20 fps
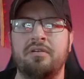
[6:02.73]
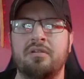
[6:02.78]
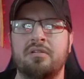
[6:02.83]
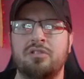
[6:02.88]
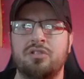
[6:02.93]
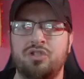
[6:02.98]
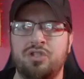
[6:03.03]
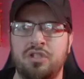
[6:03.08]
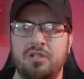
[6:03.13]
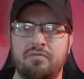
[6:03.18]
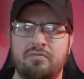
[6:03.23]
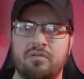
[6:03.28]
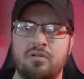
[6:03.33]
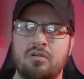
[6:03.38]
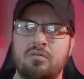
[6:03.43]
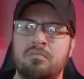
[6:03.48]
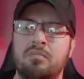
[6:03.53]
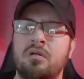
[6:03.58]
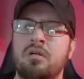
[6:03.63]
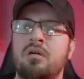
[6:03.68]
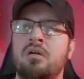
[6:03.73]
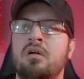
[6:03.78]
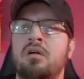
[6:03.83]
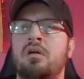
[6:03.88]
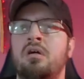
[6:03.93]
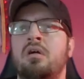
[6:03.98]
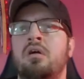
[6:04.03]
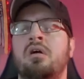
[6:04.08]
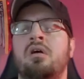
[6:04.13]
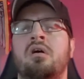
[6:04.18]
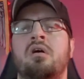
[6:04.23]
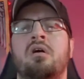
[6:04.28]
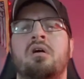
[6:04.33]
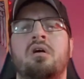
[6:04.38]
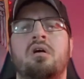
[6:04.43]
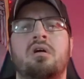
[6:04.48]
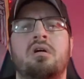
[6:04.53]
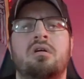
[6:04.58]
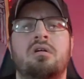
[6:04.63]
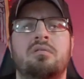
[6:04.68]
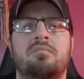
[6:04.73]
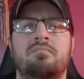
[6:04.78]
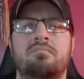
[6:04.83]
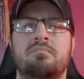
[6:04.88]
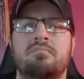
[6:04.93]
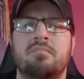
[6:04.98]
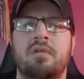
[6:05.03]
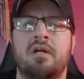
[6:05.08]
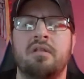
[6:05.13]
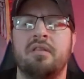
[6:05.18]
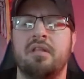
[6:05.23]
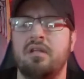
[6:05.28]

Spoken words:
sheet foam. I think